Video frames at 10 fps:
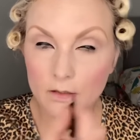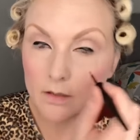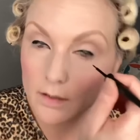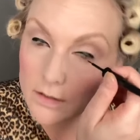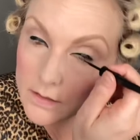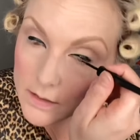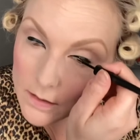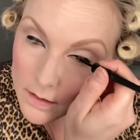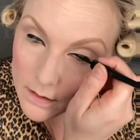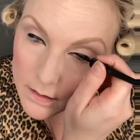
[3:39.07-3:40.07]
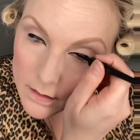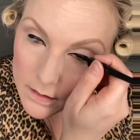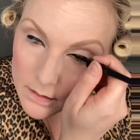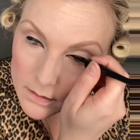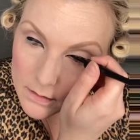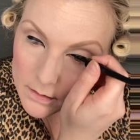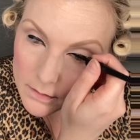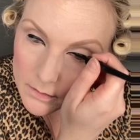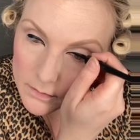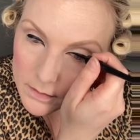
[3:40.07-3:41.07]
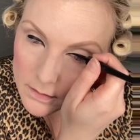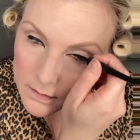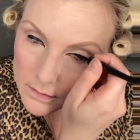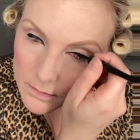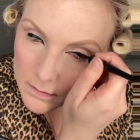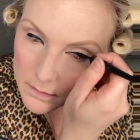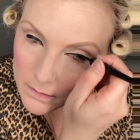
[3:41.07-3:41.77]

I can see that I need to increase this up.